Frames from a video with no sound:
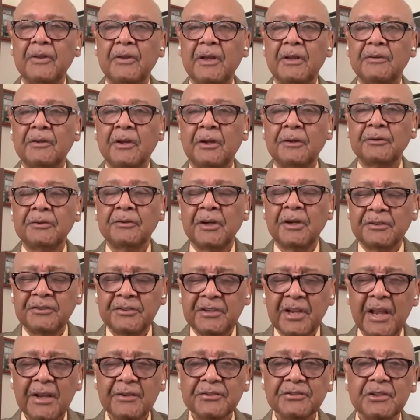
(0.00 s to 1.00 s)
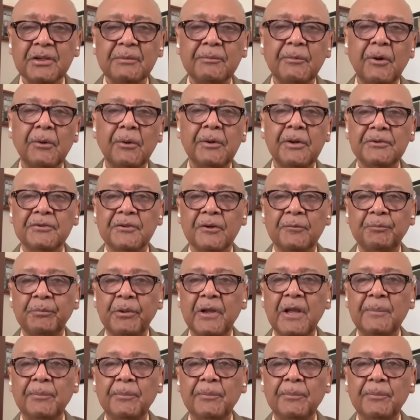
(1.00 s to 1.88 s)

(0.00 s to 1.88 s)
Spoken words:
the testimonies of